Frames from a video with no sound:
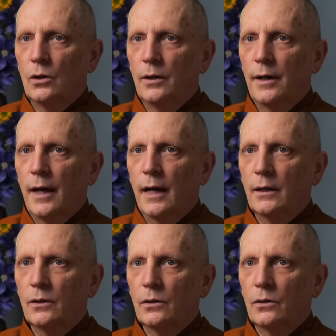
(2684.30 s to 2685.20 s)

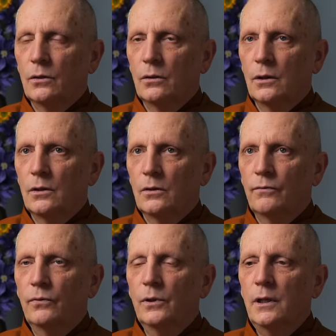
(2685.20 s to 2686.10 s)
that is
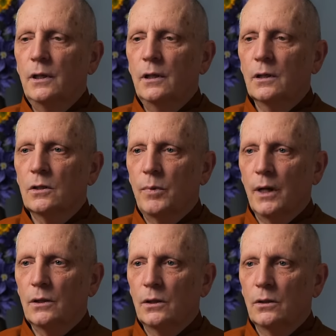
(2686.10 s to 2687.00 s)
fully
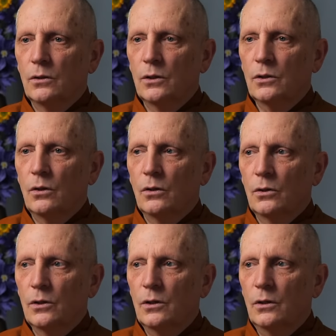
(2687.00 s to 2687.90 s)
expected. There isn't
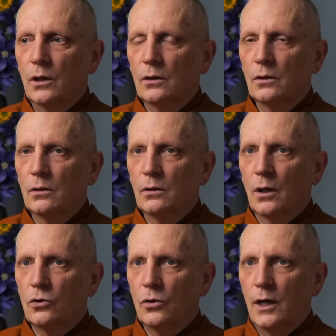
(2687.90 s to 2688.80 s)
there isn't a,
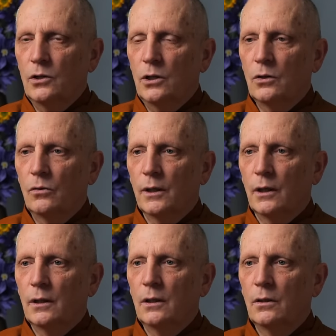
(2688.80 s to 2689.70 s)
a tragedy going
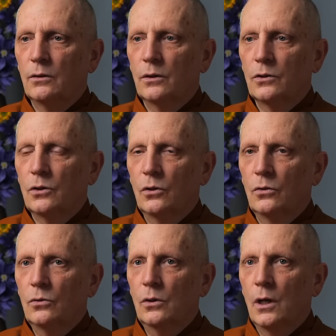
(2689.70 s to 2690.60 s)
on here. There's
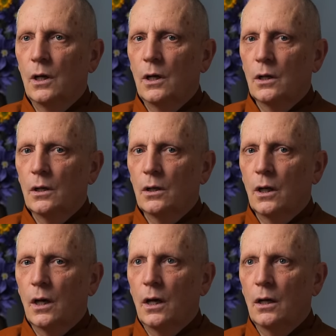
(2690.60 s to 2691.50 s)
no
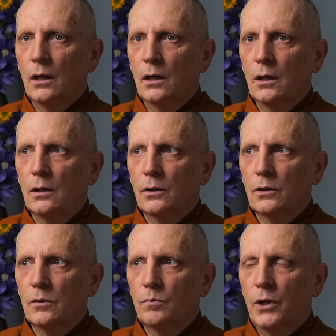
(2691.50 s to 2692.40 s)
uh,
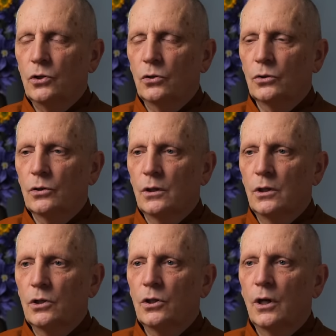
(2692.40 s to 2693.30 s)
special
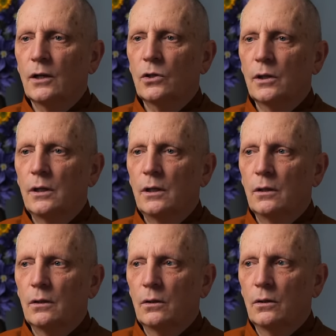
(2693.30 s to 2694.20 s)
condition. Actually,
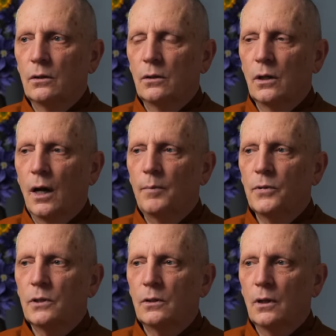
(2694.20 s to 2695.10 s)
the
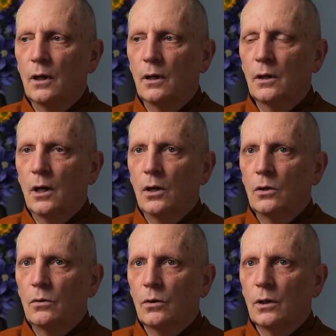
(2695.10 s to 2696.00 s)
opposite.
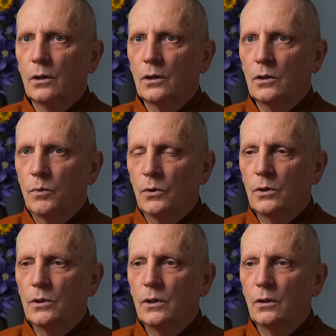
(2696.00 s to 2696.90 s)
You are
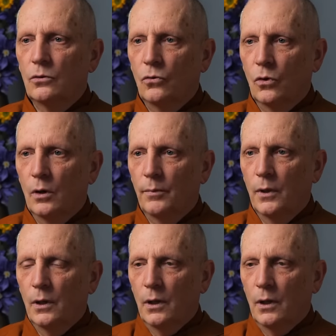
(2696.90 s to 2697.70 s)
experiencing the norm